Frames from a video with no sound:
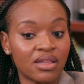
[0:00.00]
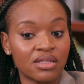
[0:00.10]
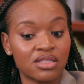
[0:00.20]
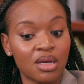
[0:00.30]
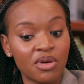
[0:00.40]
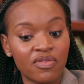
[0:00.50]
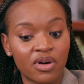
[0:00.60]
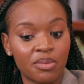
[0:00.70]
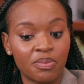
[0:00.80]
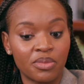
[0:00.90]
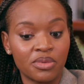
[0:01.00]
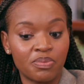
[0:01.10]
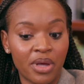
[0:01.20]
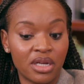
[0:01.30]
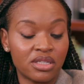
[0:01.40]
that some of our
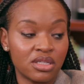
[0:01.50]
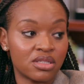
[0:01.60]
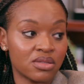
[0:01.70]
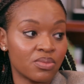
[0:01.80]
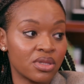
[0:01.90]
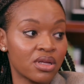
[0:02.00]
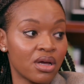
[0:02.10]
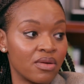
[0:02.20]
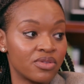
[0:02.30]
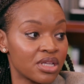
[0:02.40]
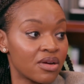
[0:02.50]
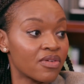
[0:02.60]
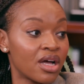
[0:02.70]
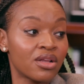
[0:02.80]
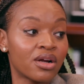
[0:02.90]
patients with skin
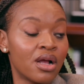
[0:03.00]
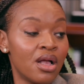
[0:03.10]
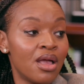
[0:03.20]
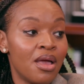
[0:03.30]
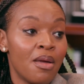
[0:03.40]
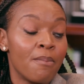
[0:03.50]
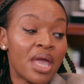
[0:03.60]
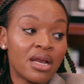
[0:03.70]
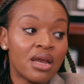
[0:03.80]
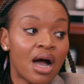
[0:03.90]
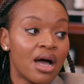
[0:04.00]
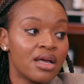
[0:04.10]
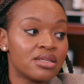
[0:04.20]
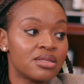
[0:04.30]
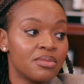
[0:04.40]
of color may
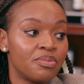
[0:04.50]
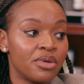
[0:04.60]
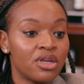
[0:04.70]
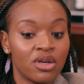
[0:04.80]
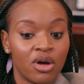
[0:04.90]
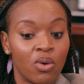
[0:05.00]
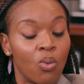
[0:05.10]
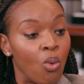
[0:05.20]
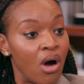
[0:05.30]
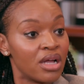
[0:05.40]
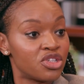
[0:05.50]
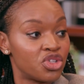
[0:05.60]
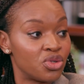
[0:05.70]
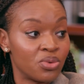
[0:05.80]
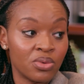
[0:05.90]
not want
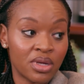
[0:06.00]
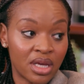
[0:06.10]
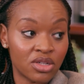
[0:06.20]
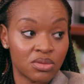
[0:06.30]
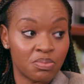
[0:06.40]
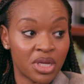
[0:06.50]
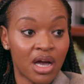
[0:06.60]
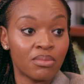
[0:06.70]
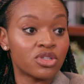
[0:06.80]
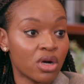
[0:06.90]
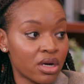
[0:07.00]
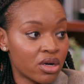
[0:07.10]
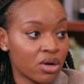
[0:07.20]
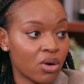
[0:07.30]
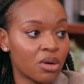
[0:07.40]
to become
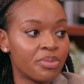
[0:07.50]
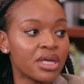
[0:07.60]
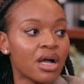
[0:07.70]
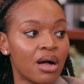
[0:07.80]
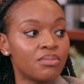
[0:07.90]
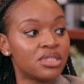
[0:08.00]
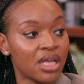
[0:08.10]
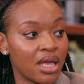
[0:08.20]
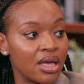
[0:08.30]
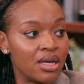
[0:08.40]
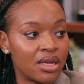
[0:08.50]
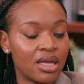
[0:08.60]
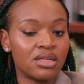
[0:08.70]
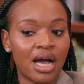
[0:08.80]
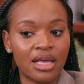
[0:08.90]
darker or become tanned.
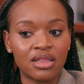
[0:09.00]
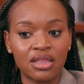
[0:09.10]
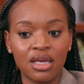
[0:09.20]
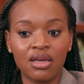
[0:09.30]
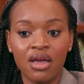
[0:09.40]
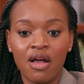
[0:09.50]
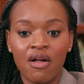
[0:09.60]
And I think